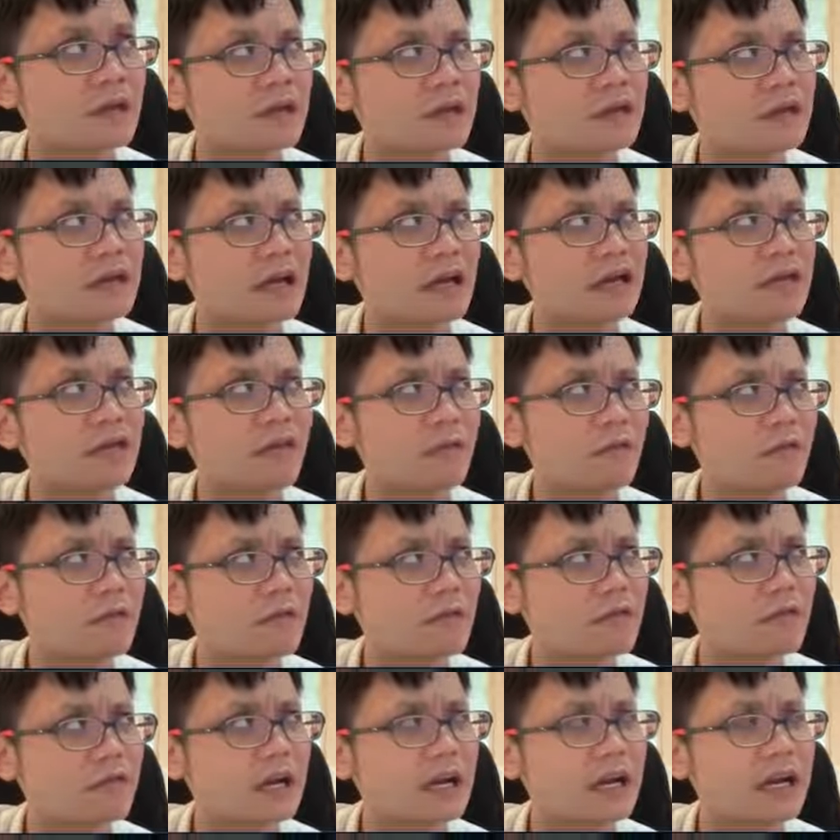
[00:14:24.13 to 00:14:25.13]
Dunlop
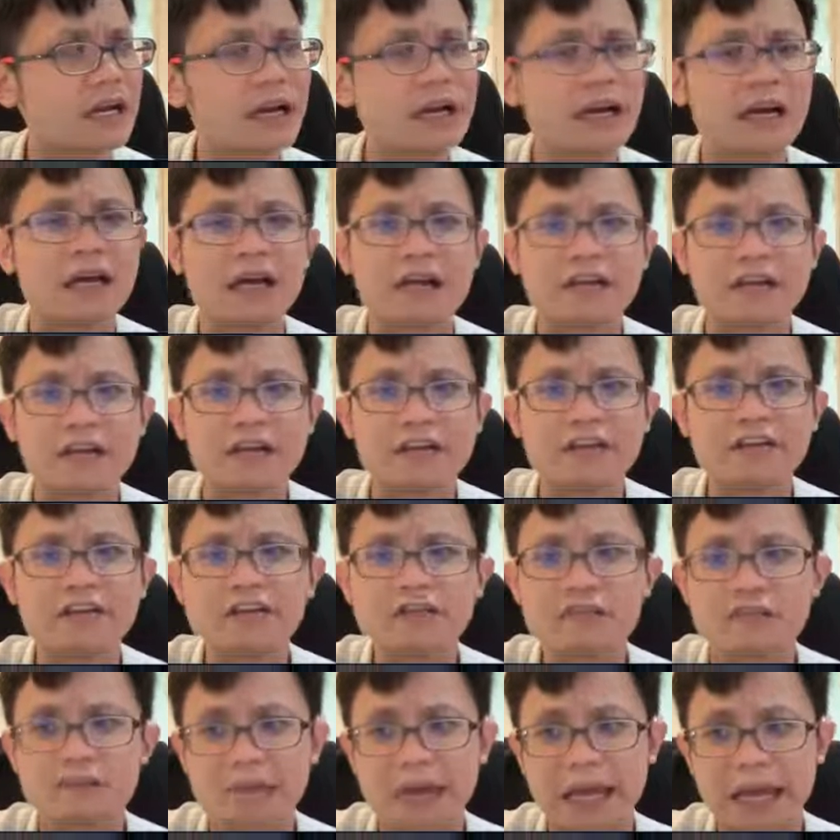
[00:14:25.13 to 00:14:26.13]
or what lah. They used
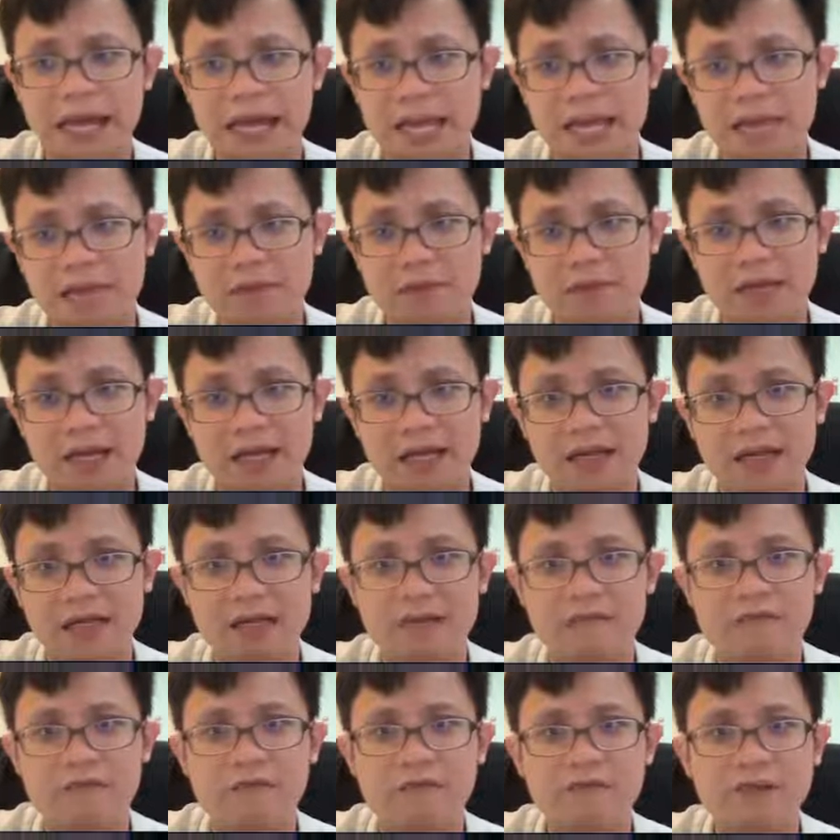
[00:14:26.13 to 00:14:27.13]
to make handbag.
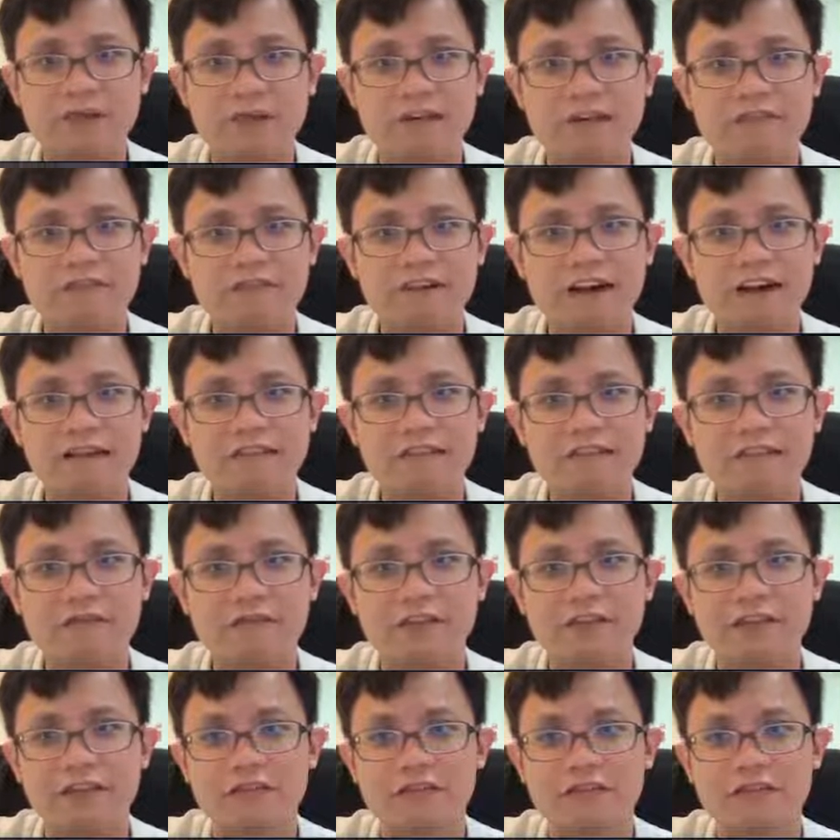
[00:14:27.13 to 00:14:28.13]
They found a
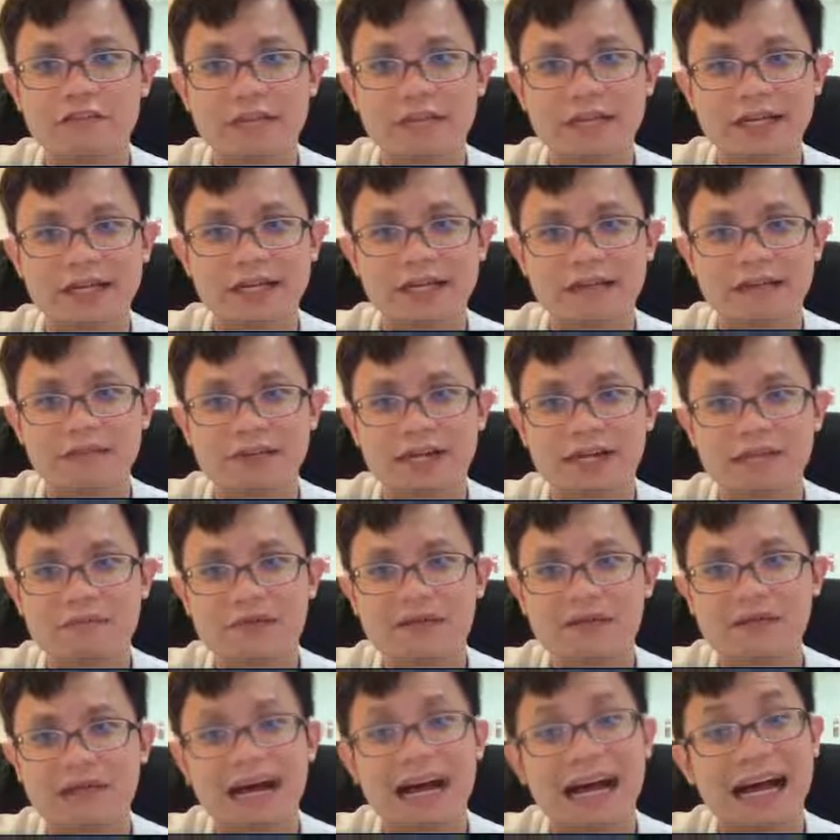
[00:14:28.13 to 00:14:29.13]
way to make the
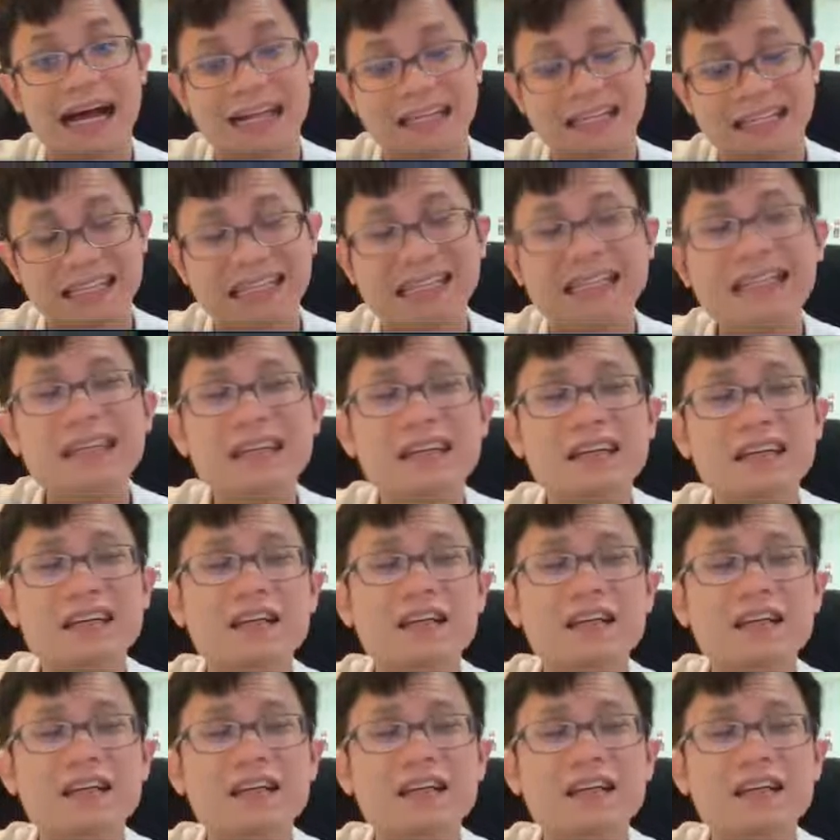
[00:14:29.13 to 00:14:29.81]
rubber harder.